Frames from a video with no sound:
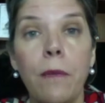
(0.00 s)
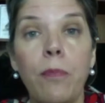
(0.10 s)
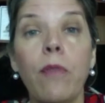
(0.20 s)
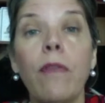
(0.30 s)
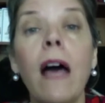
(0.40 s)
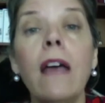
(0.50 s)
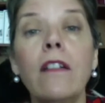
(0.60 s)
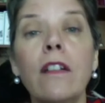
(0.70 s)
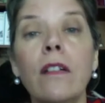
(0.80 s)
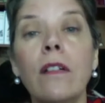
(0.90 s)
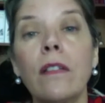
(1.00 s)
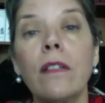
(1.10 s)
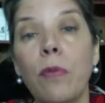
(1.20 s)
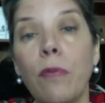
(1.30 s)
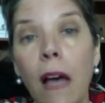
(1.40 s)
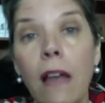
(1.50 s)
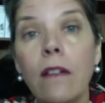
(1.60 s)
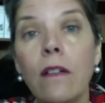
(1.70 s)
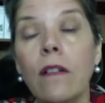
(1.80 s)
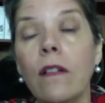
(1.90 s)
provider
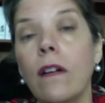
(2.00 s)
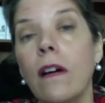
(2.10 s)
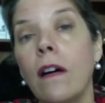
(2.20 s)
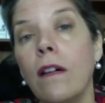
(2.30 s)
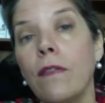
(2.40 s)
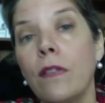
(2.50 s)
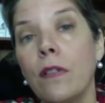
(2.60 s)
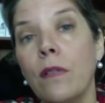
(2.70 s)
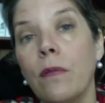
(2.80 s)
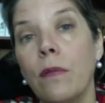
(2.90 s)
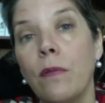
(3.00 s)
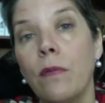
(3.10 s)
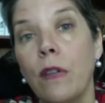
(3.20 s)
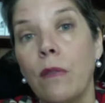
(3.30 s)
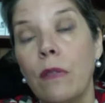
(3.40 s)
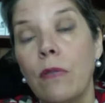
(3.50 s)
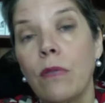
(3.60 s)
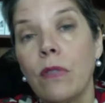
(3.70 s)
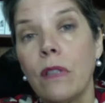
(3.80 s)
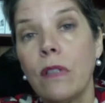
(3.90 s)
of the
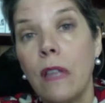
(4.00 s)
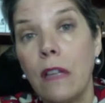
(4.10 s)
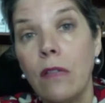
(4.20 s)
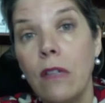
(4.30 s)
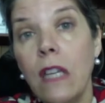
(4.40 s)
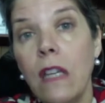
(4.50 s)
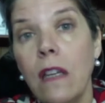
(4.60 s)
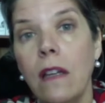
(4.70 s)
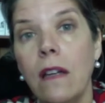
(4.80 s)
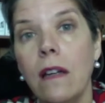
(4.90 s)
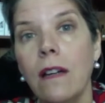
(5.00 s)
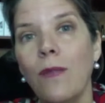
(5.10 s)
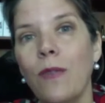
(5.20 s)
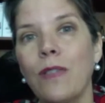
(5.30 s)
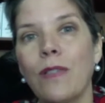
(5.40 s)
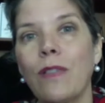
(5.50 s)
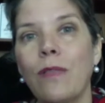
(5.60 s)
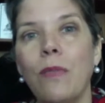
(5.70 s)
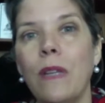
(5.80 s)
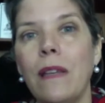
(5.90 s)
resources that you need, which
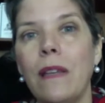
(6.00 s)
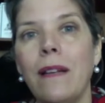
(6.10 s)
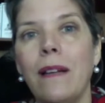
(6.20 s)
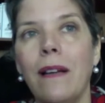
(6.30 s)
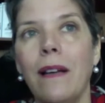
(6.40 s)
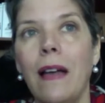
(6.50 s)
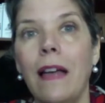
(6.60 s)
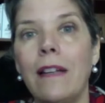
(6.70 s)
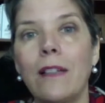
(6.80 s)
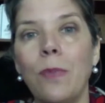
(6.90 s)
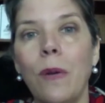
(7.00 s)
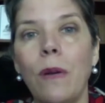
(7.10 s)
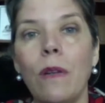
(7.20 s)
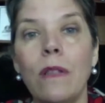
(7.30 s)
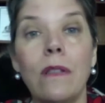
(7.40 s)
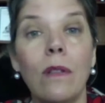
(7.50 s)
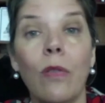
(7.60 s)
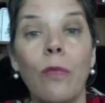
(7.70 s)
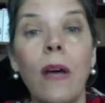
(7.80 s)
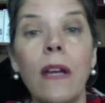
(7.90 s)
could be an experience
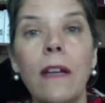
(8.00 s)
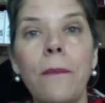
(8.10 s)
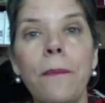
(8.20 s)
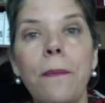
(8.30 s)
or money,